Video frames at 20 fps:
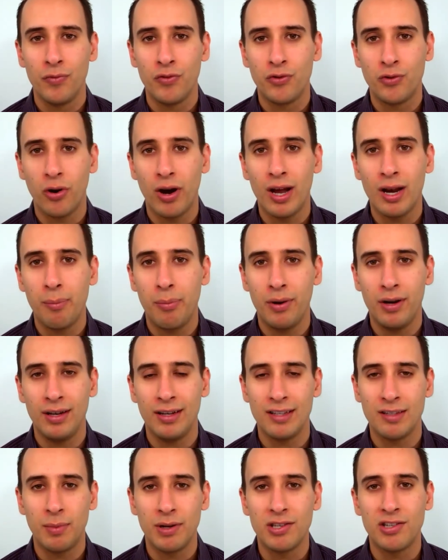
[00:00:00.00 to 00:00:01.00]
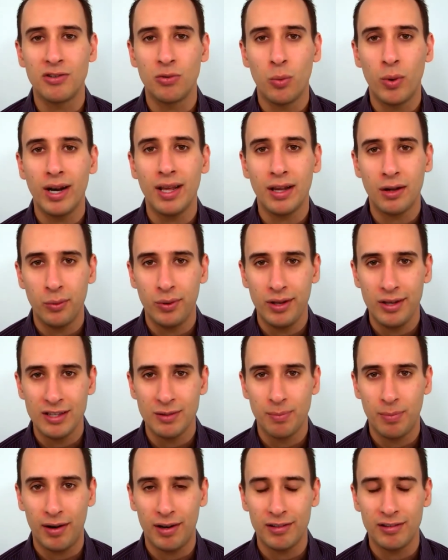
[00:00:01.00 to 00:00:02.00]
Try to put in as much sweat equity as
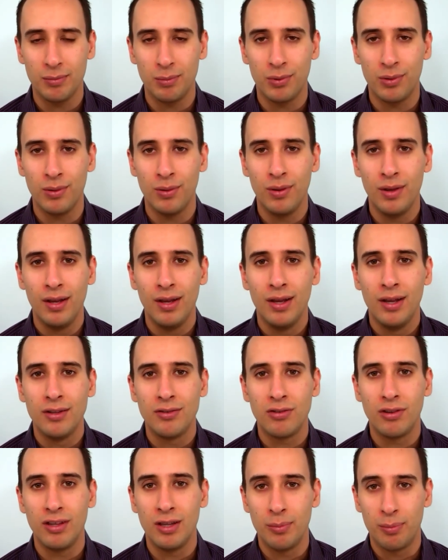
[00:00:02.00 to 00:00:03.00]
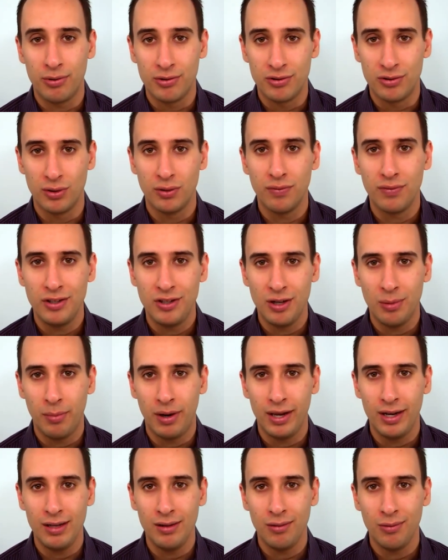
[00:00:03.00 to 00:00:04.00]
possible so that you're preserving your
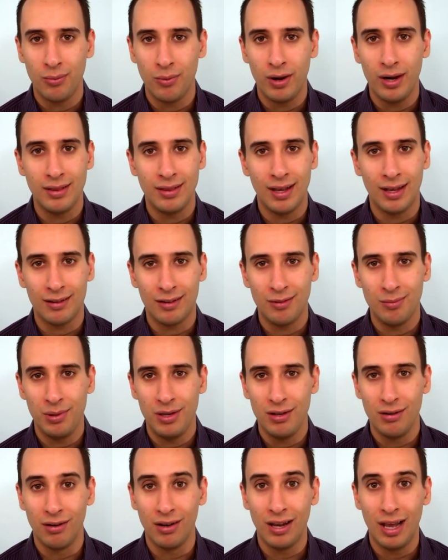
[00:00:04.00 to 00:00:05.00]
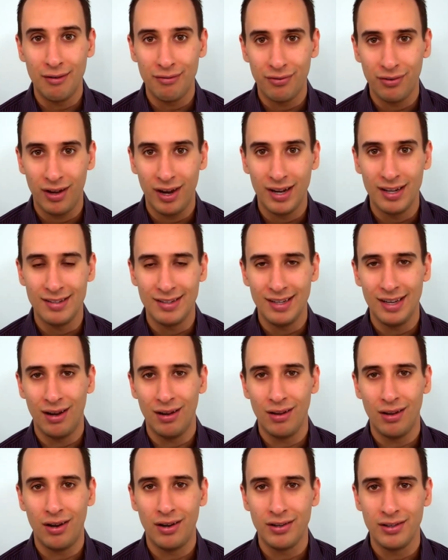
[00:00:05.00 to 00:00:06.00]
money, right? That can be your lifeline. See how
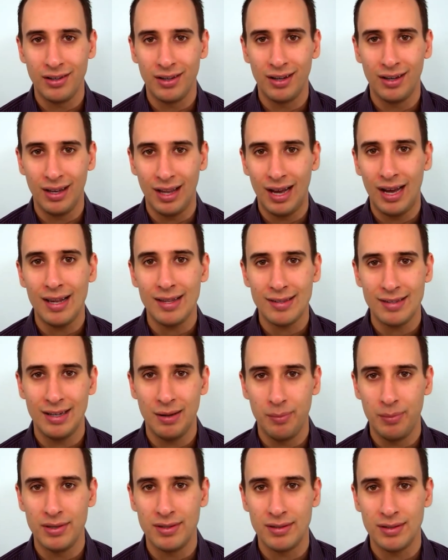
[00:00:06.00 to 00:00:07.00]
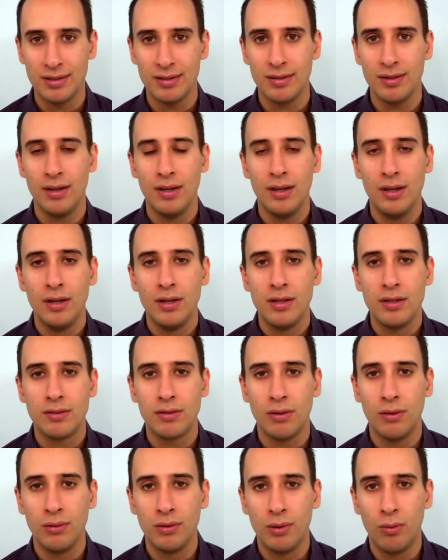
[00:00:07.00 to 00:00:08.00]
long you can last in the business.
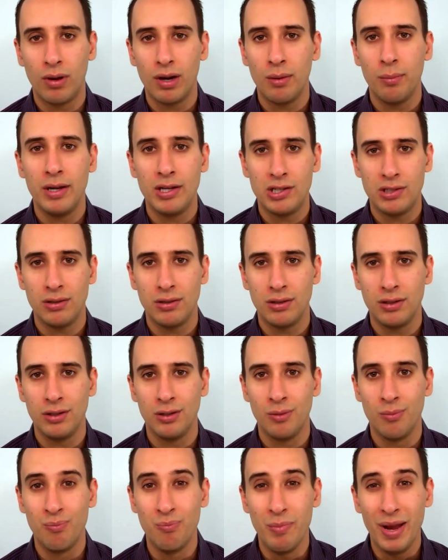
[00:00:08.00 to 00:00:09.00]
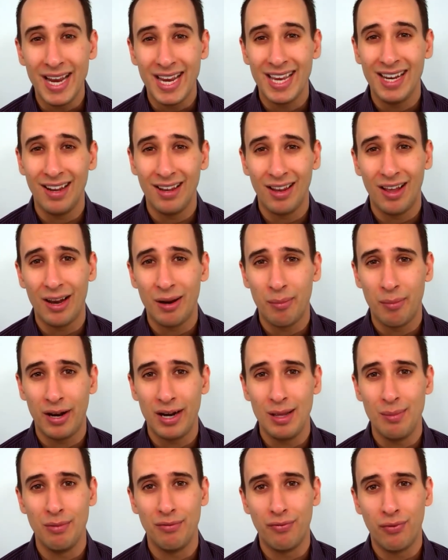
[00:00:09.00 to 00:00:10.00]
So you want to make sure you're making a lot of
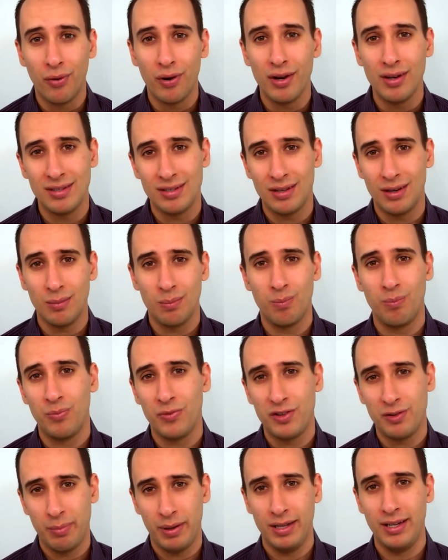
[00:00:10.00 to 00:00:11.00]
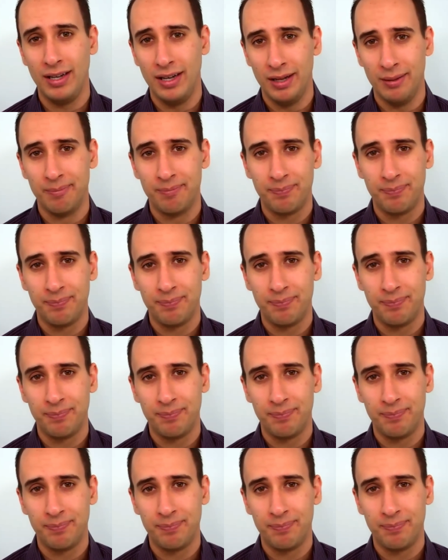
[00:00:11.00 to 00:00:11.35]
money before you start spending it.